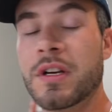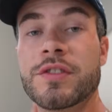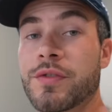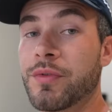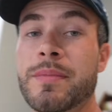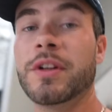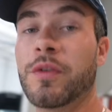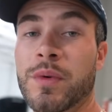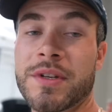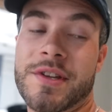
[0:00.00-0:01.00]
So rebuilding
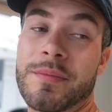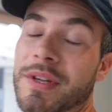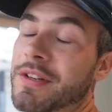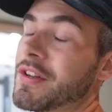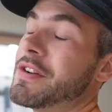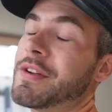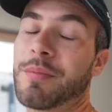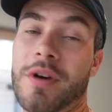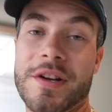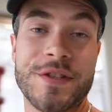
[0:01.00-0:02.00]
wheels can be a daunting
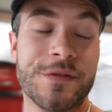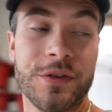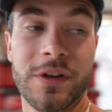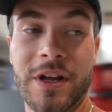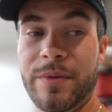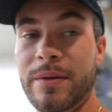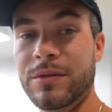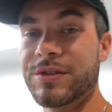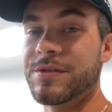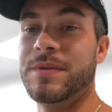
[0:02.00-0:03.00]
process for a lot of people
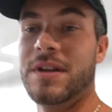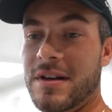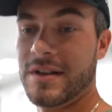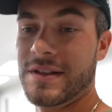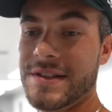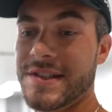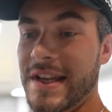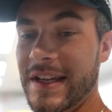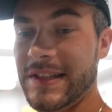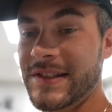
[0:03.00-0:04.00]
just because
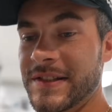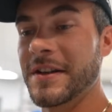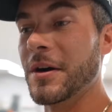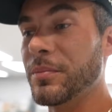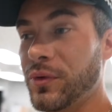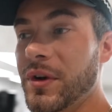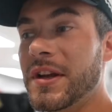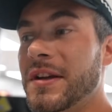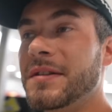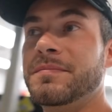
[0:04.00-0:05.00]
it's a
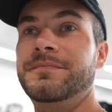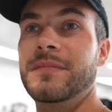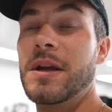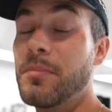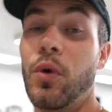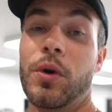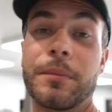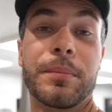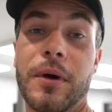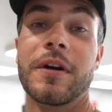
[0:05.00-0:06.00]
pretty
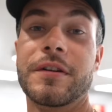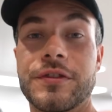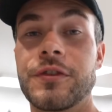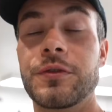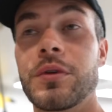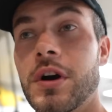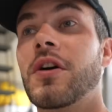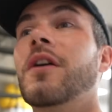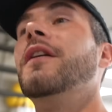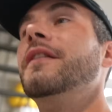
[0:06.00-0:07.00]
important part to a
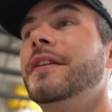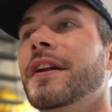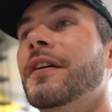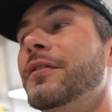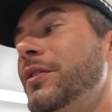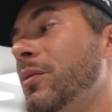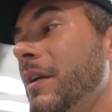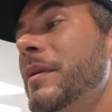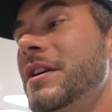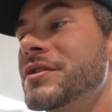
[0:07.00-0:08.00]
car. You know, you want to
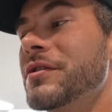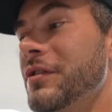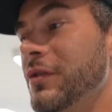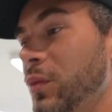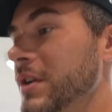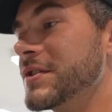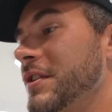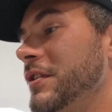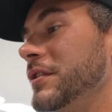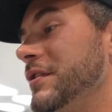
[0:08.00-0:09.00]
make sure that your wheels are
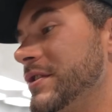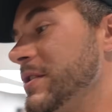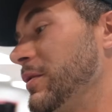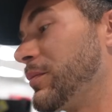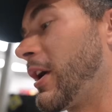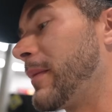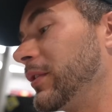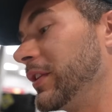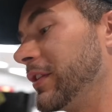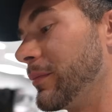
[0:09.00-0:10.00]
good, they're sealed
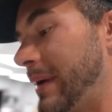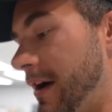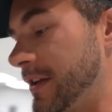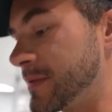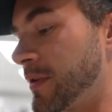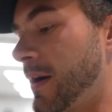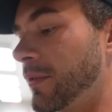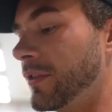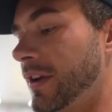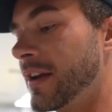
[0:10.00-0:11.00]
properly, they're balanced
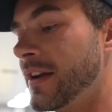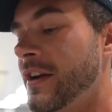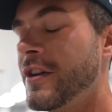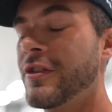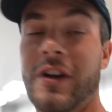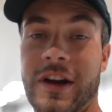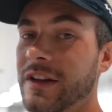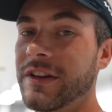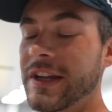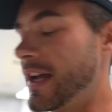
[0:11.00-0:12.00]
properly, they're not going to
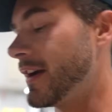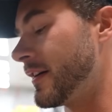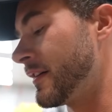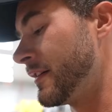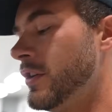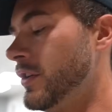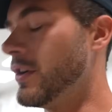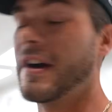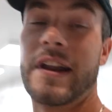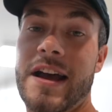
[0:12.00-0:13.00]
leak air, you're
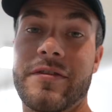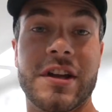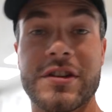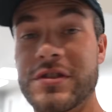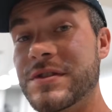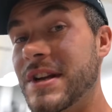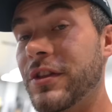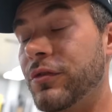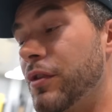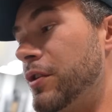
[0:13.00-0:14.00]
not going to have any issues down
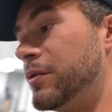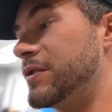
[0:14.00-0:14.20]
the road.